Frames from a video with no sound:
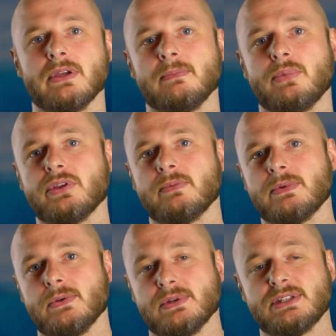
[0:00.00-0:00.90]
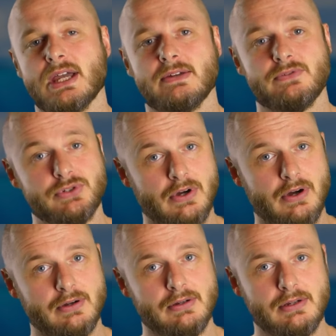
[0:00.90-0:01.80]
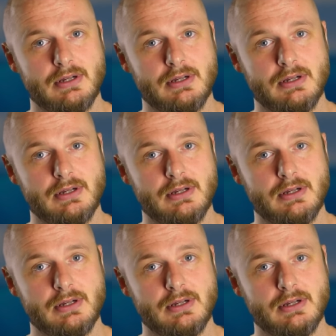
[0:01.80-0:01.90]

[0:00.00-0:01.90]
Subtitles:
can put them into a state of shock,